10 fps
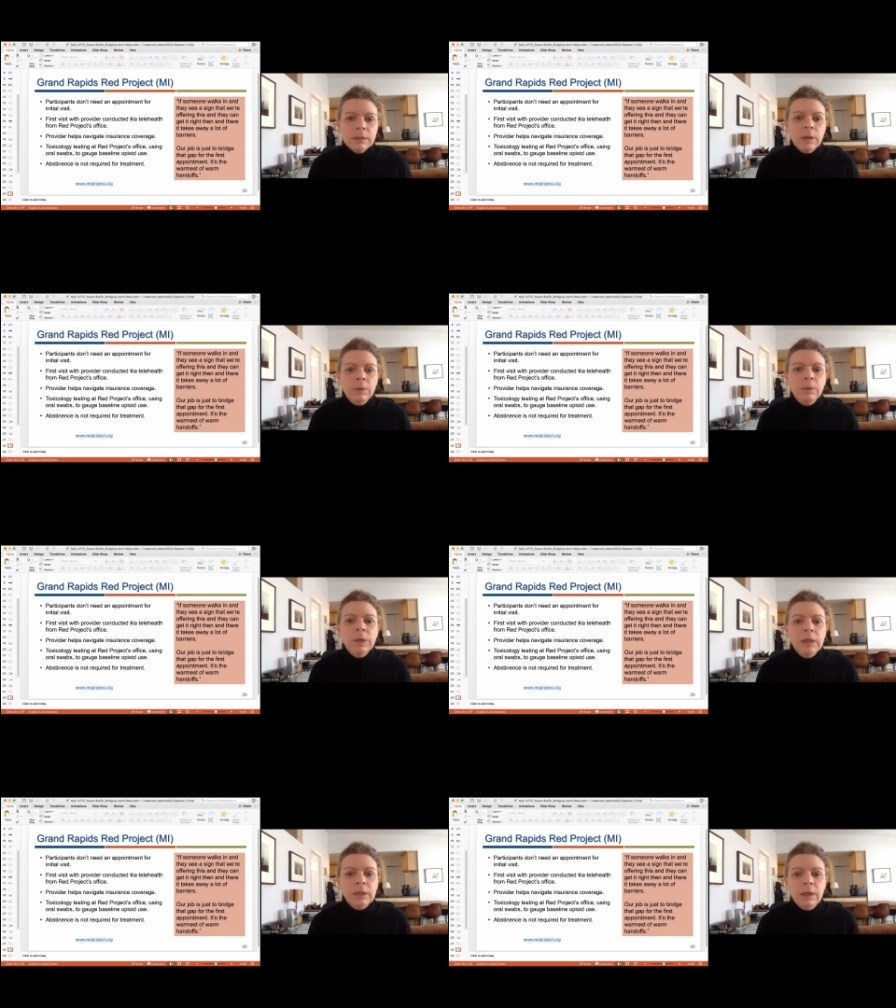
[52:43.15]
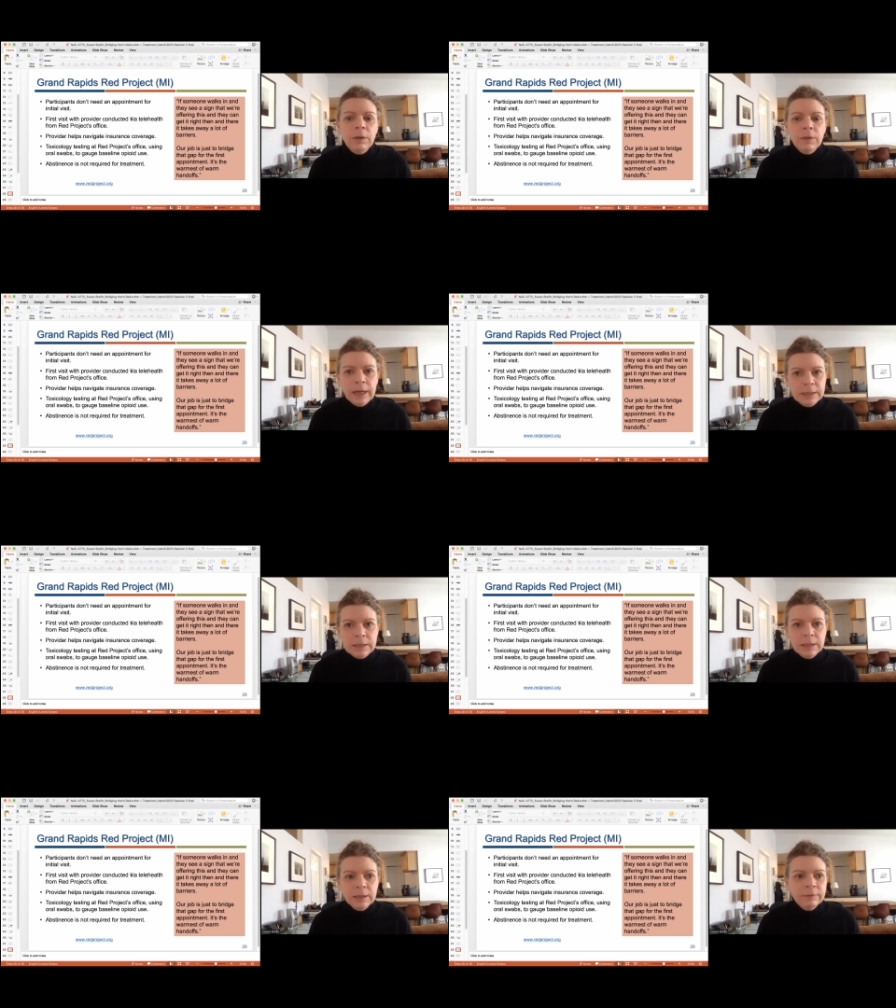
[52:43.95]
So, that
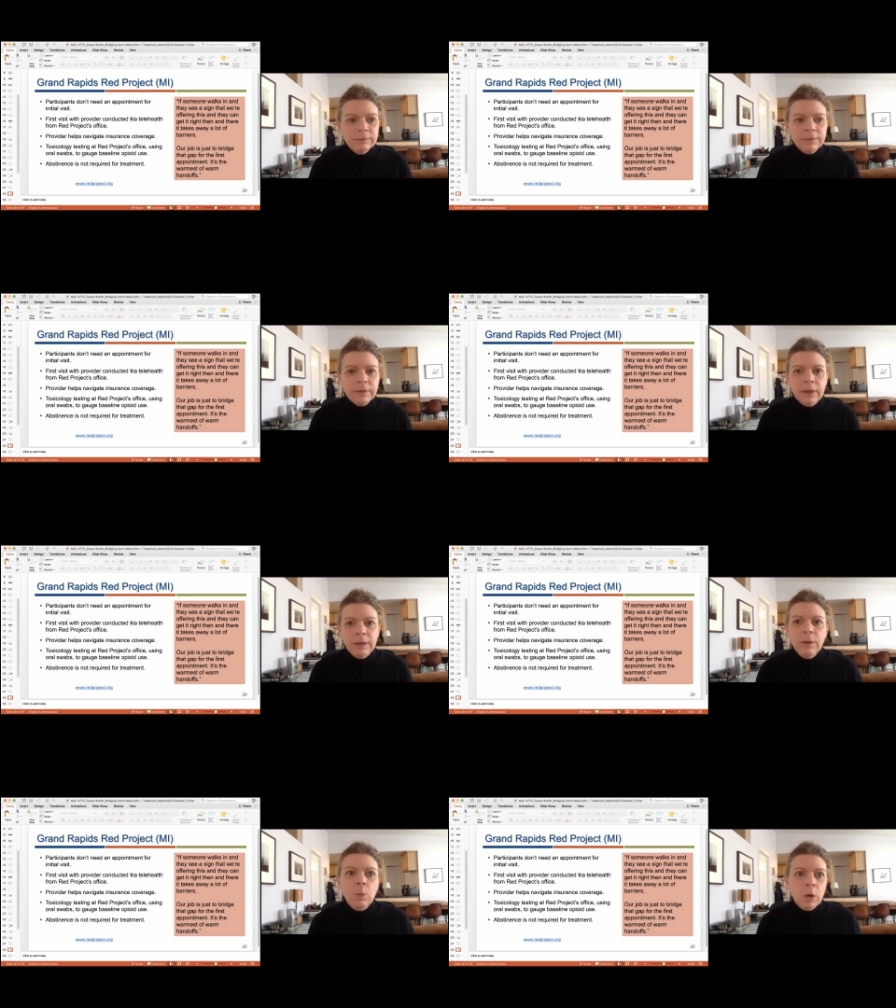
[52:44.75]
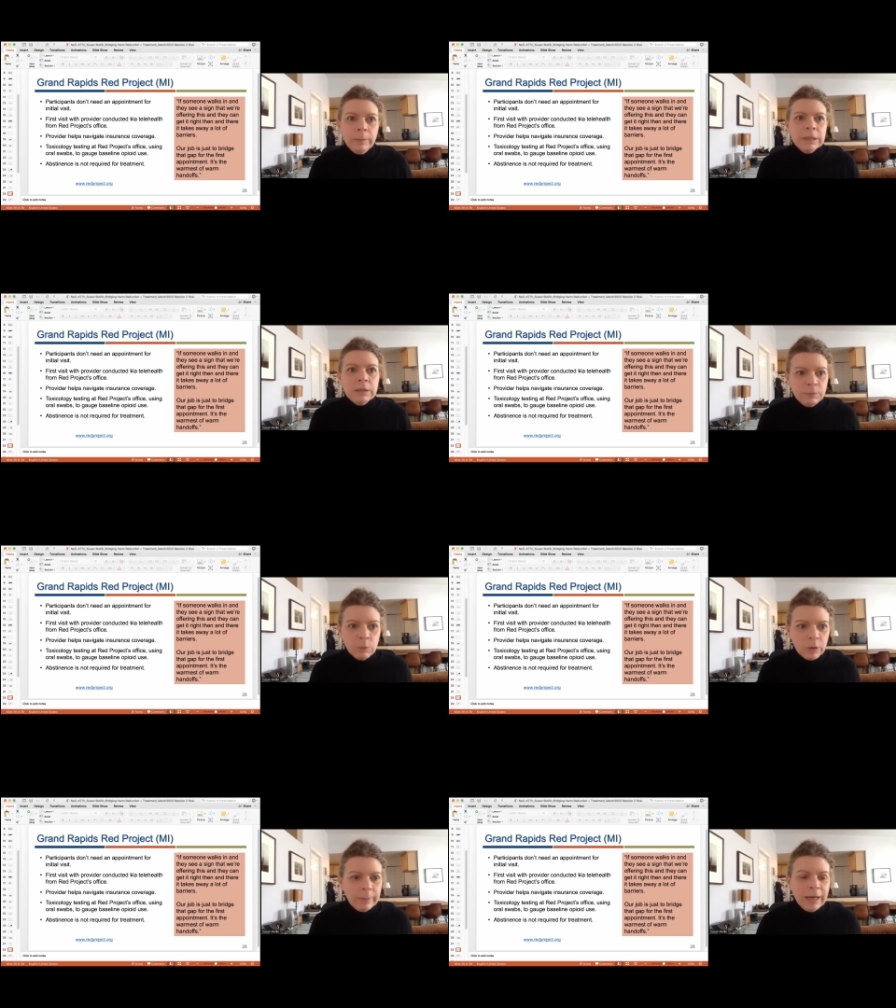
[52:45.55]
idea of the warmest of
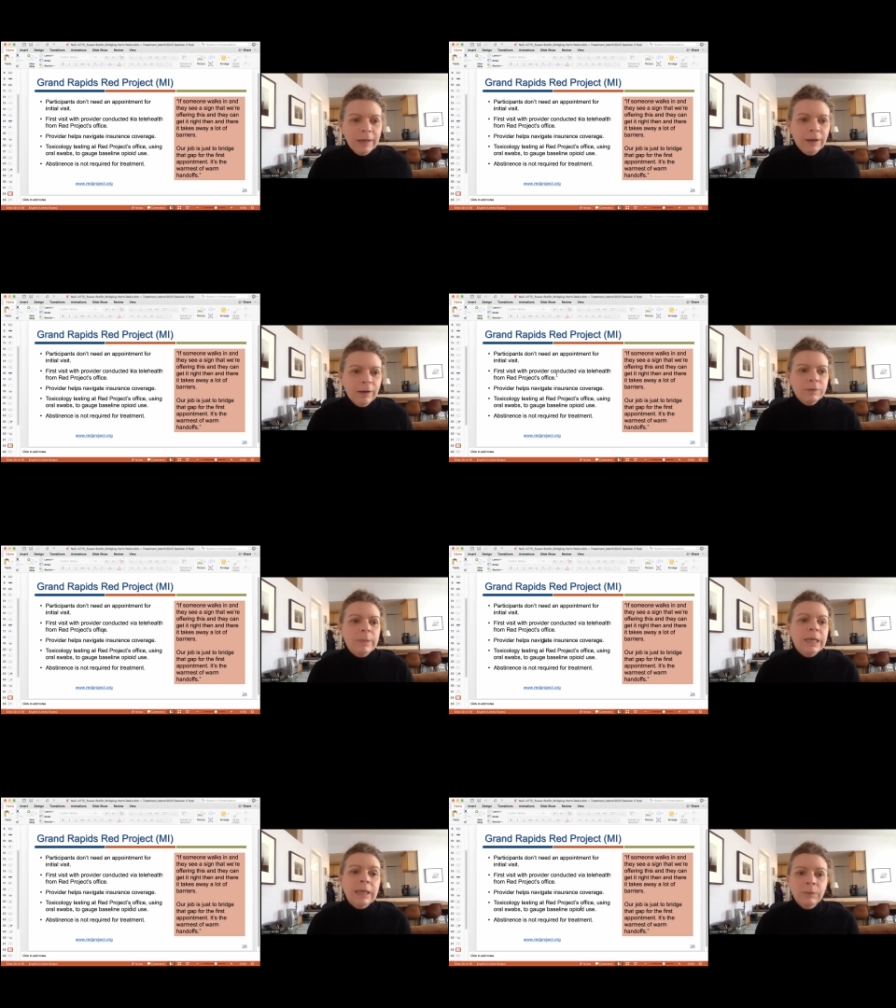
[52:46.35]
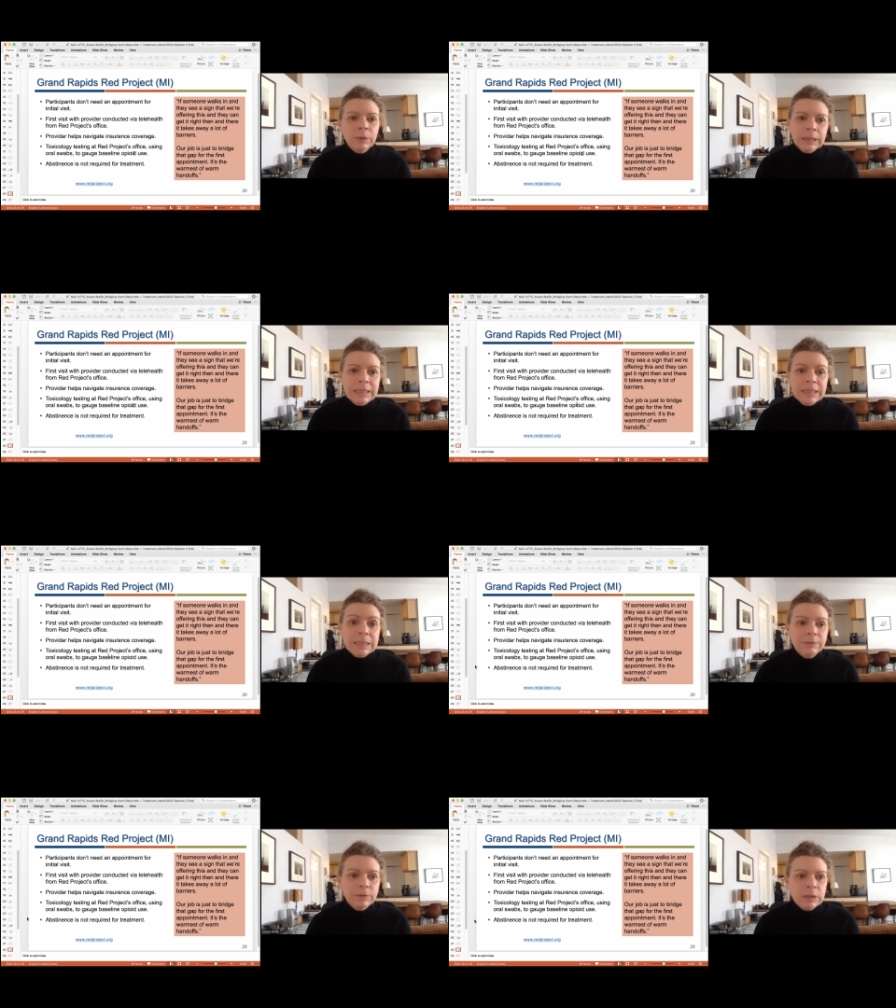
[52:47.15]
warm handoffs, making it really
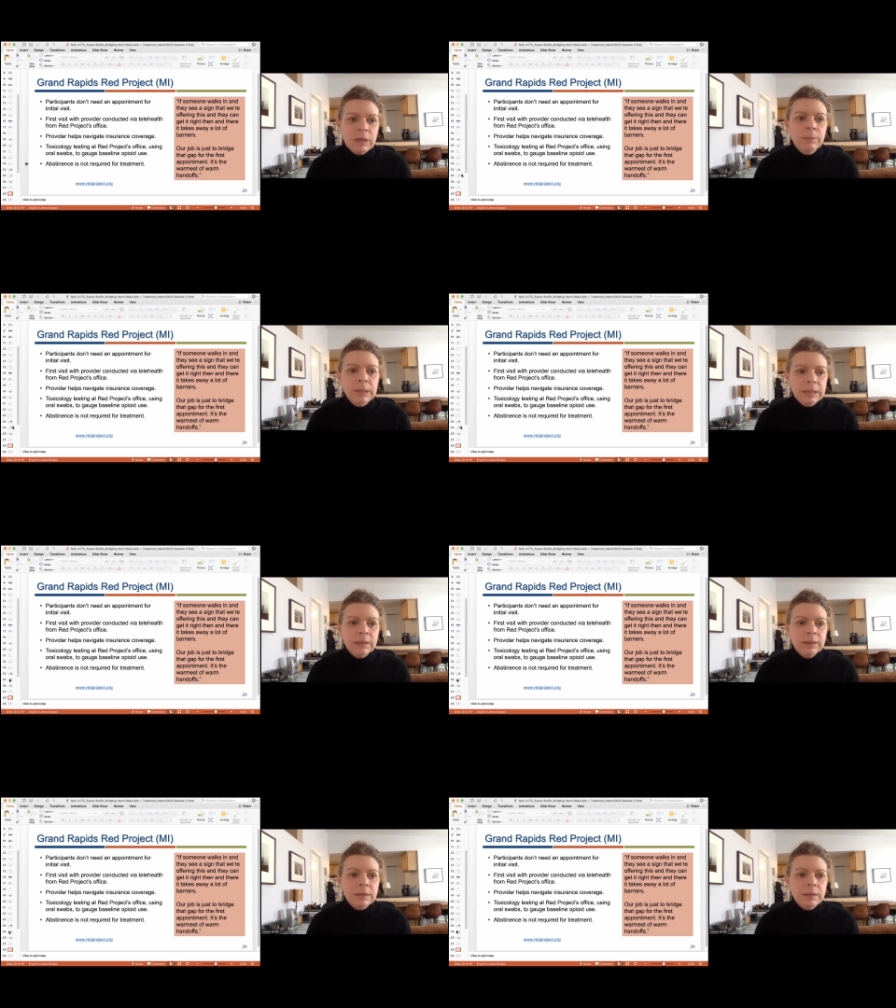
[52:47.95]
easy for somebody.